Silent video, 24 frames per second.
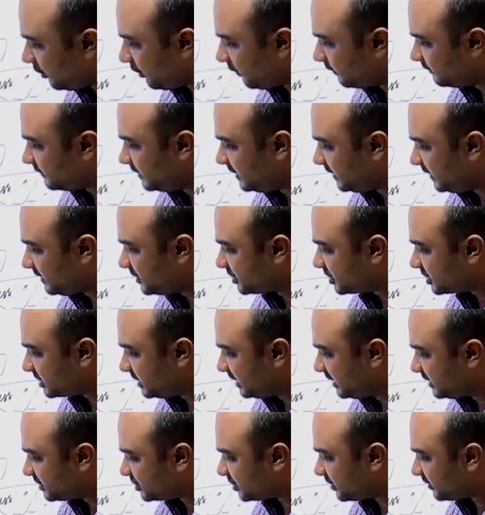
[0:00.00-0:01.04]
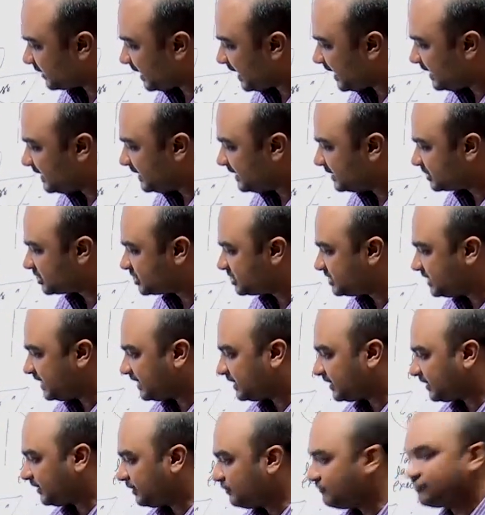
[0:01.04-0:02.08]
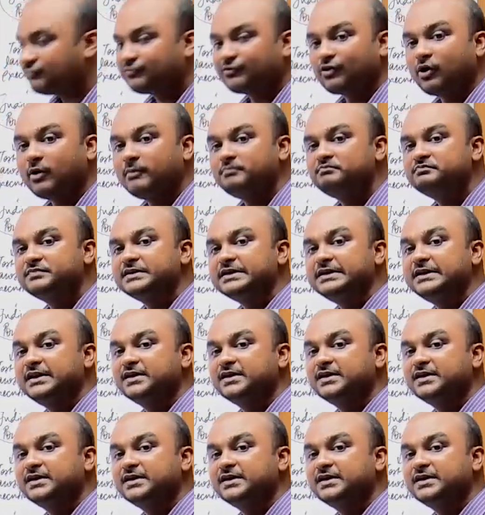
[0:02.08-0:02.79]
of the legislature and is taken from the